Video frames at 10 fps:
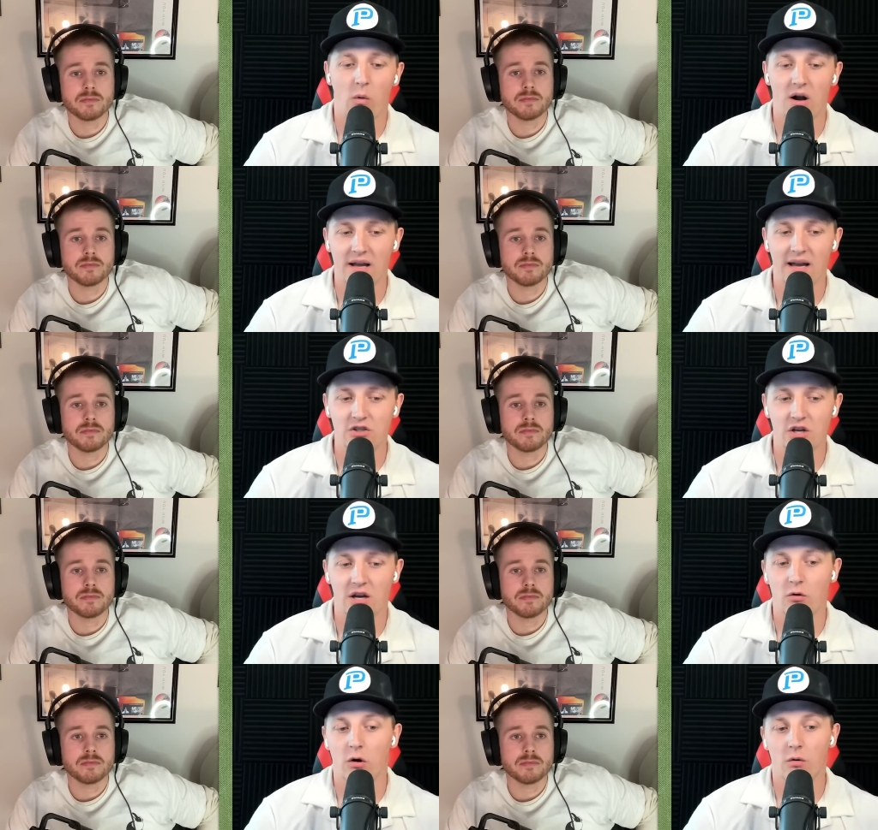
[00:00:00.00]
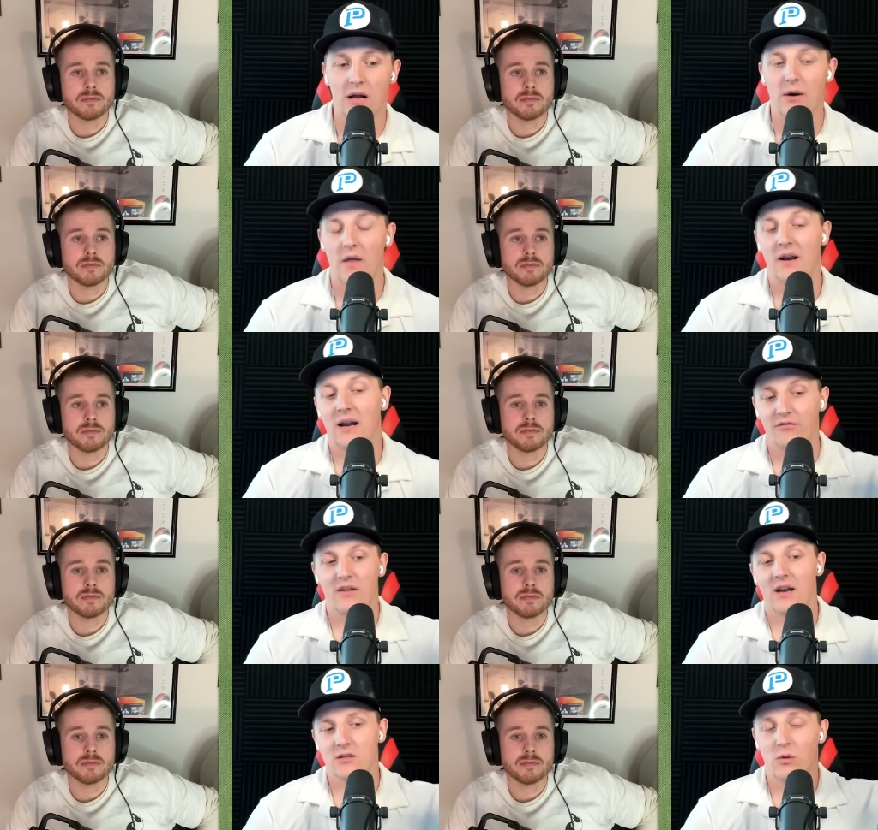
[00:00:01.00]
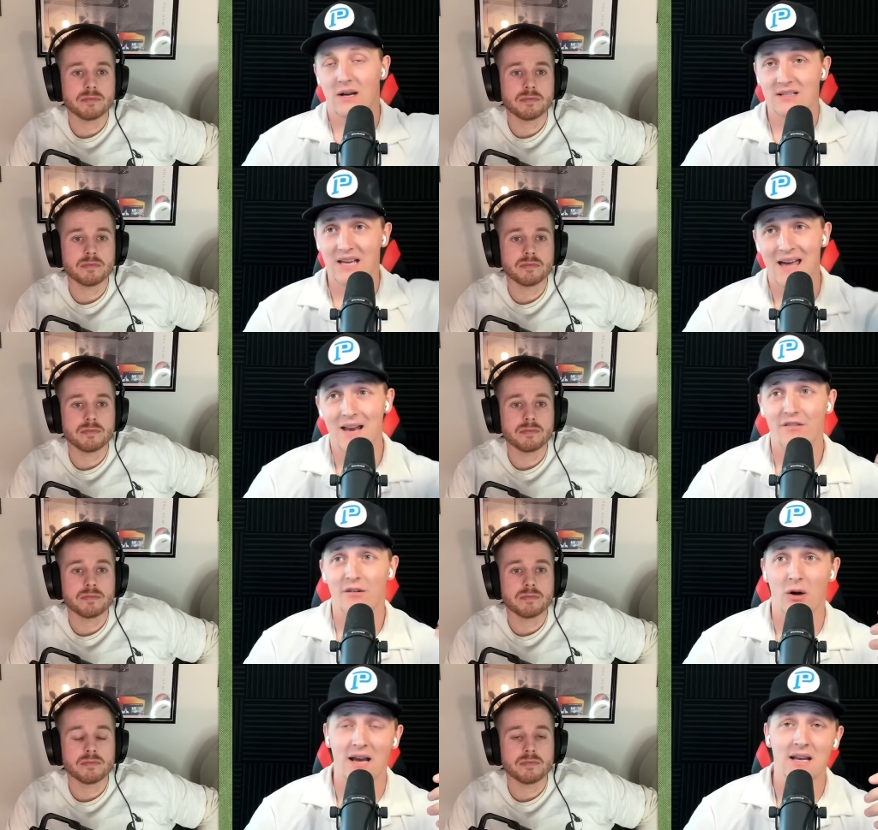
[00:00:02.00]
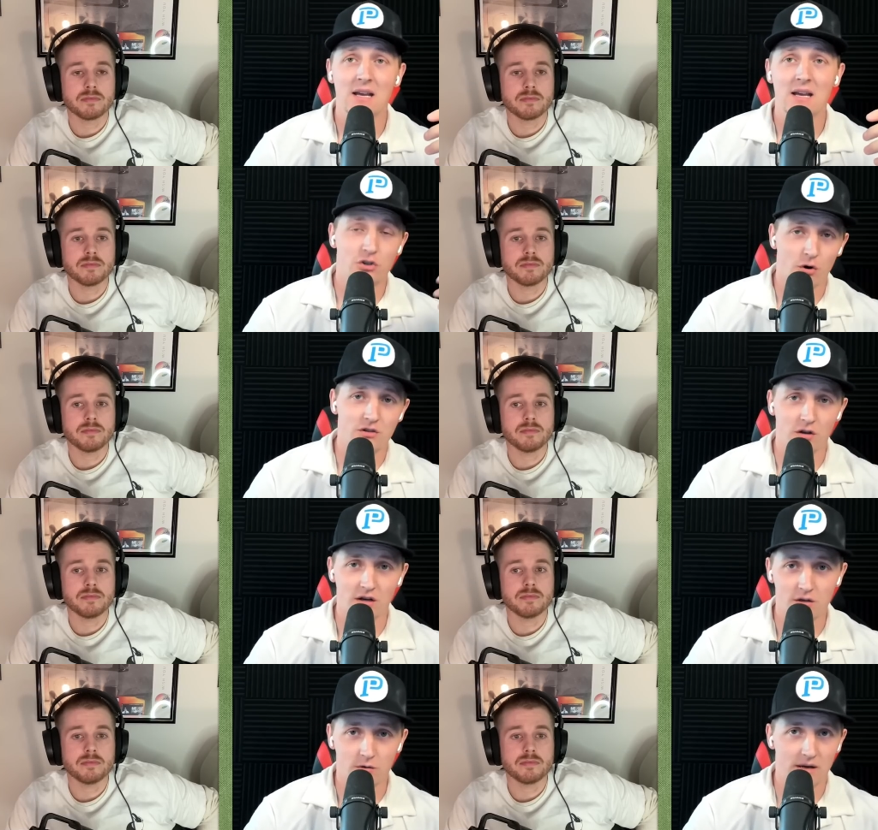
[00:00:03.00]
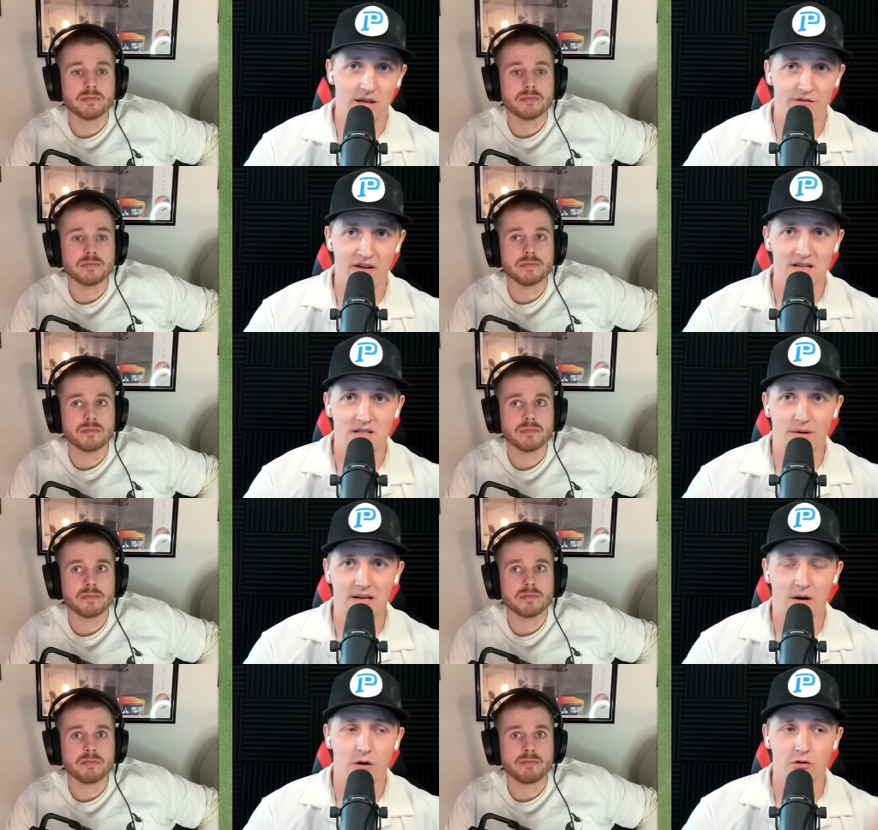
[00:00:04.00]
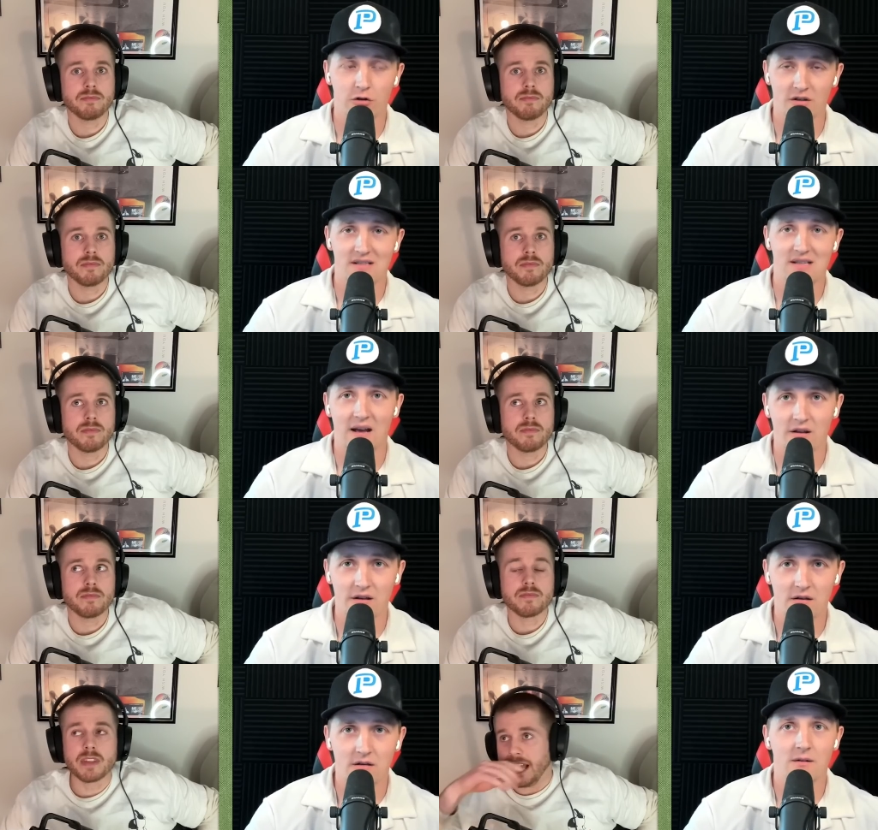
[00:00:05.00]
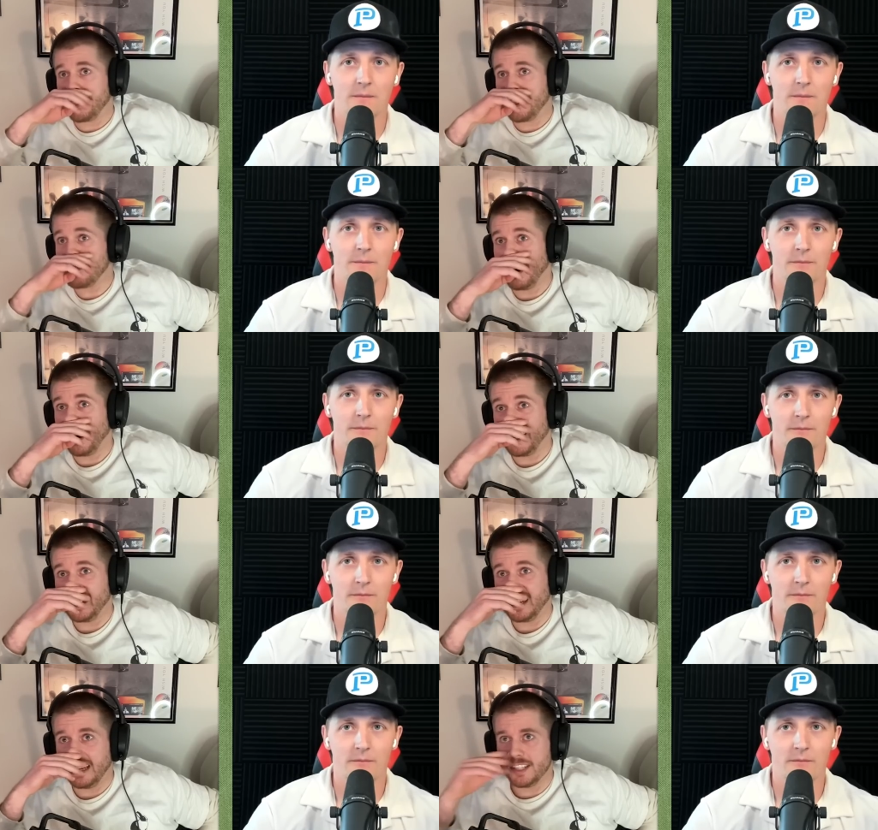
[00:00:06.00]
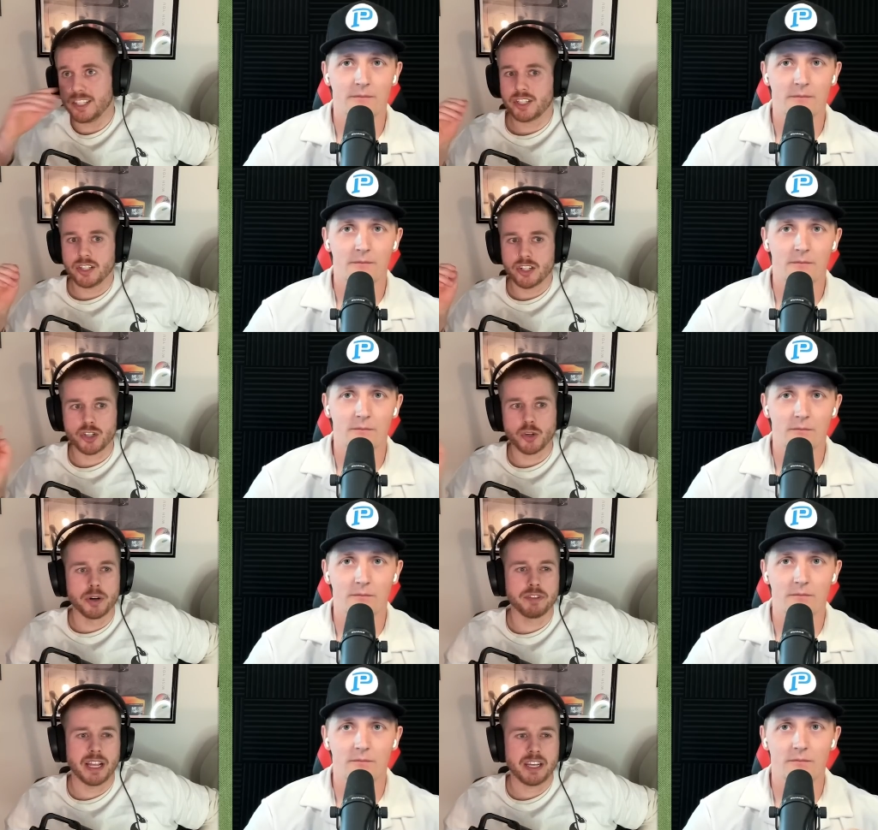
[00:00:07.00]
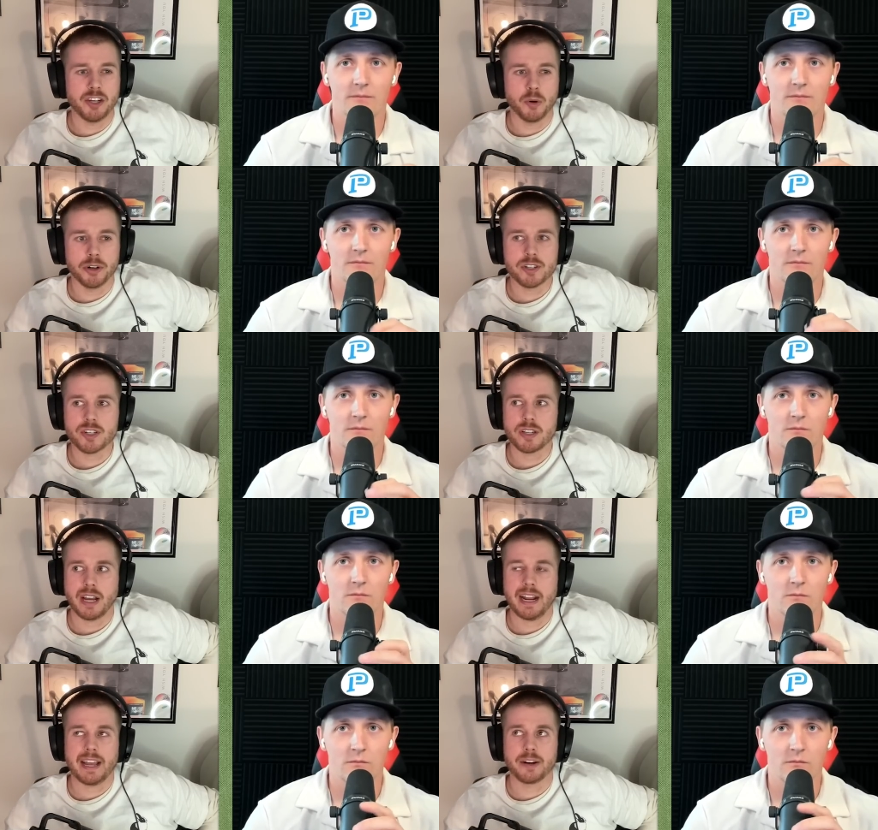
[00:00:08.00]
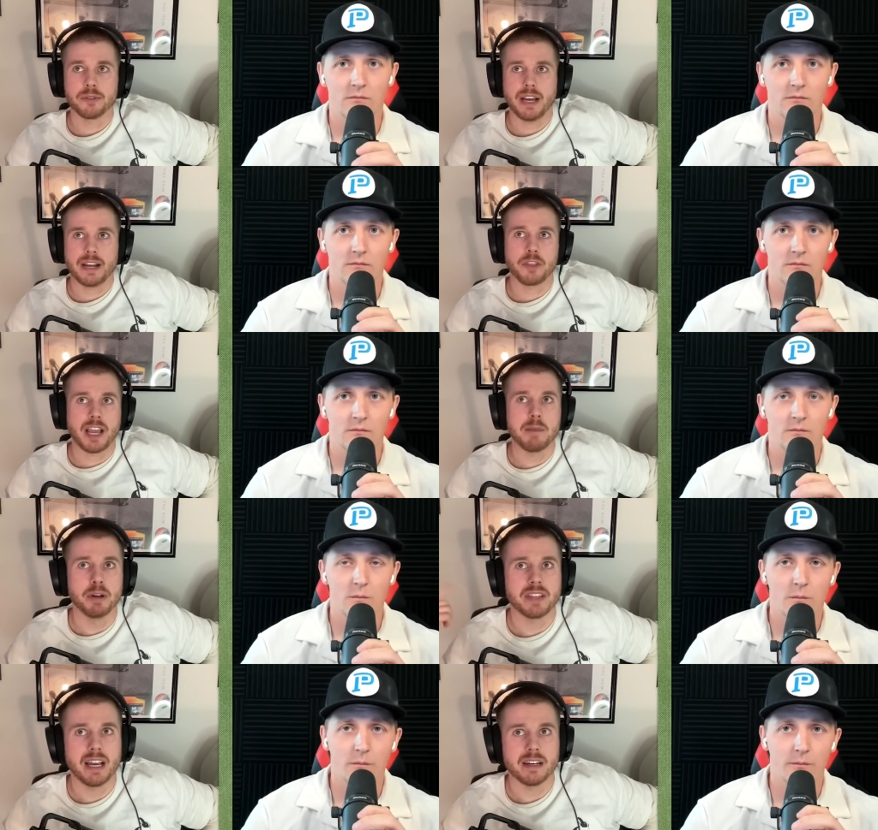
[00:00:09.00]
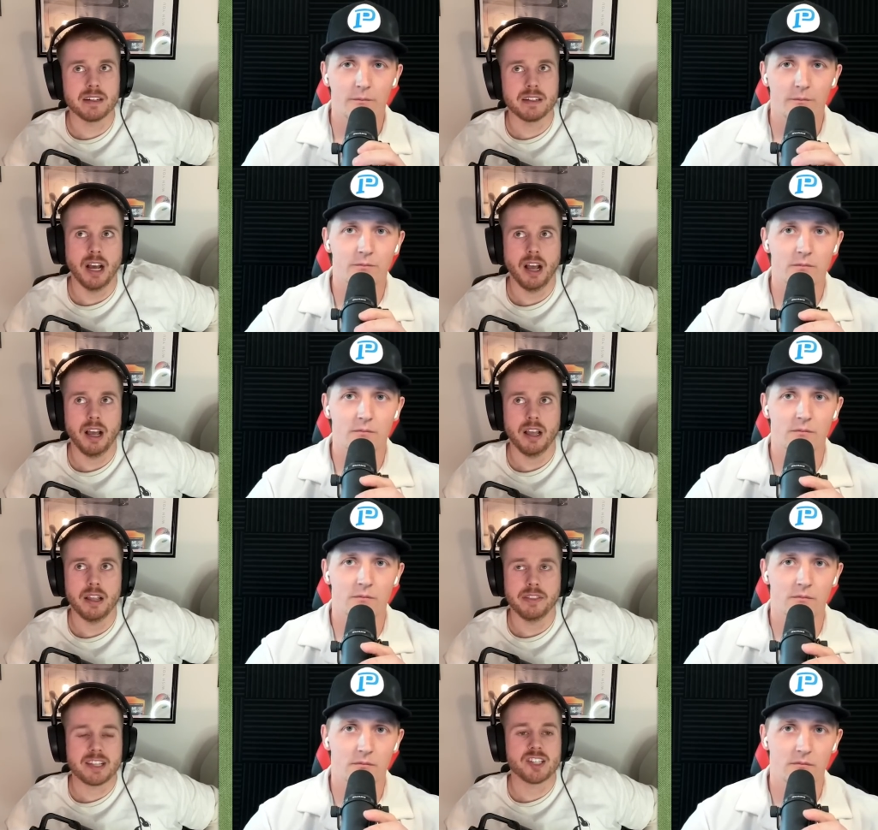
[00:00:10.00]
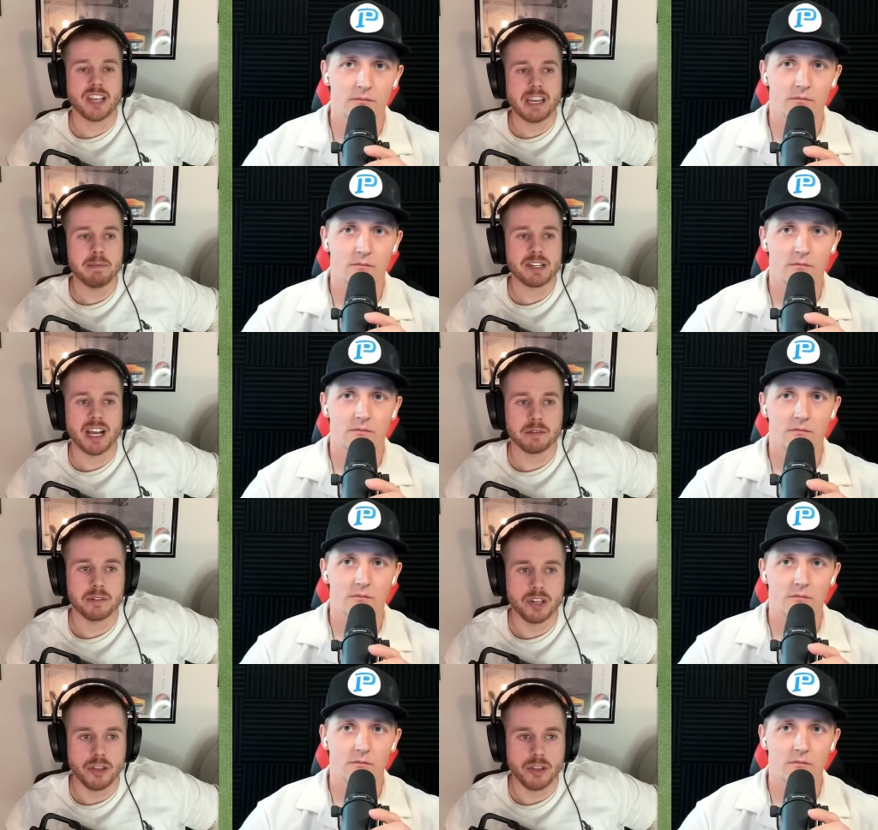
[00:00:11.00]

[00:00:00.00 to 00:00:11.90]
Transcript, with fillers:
Speaker 1: I want Achane or would I rather have X Y Z ahead of him? Right. Is yours looking directly at fantasy right now? Or are you just looking at the talent?
Speaker 2: Yeah, I think mine is sort of like yours. I, I don't, I don't think I put that, uh, that same exact